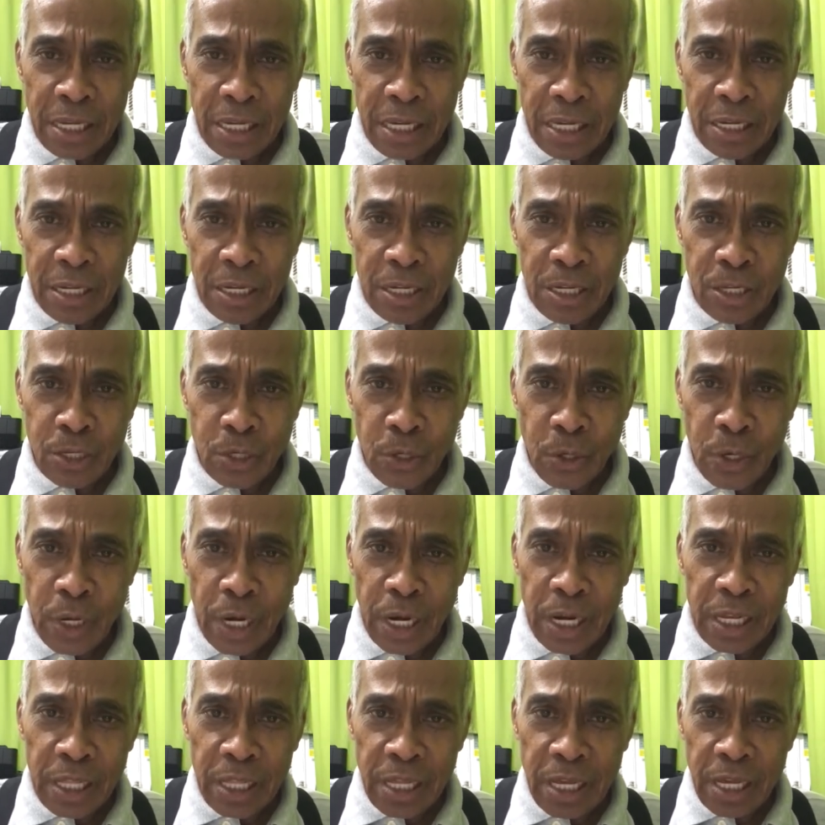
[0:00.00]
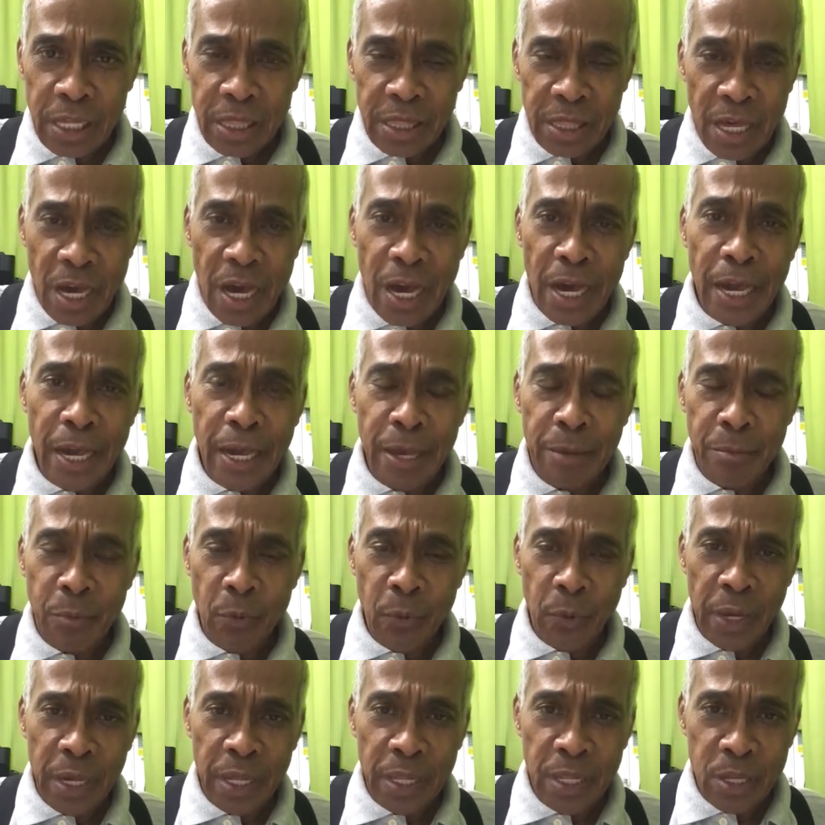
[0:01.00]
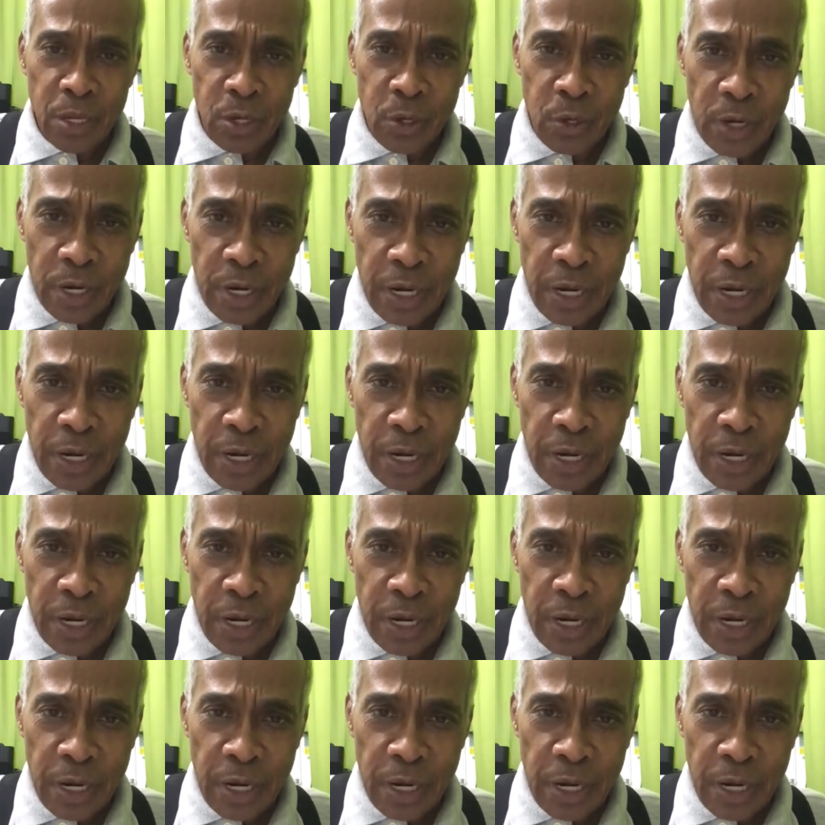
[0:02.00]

during the time when you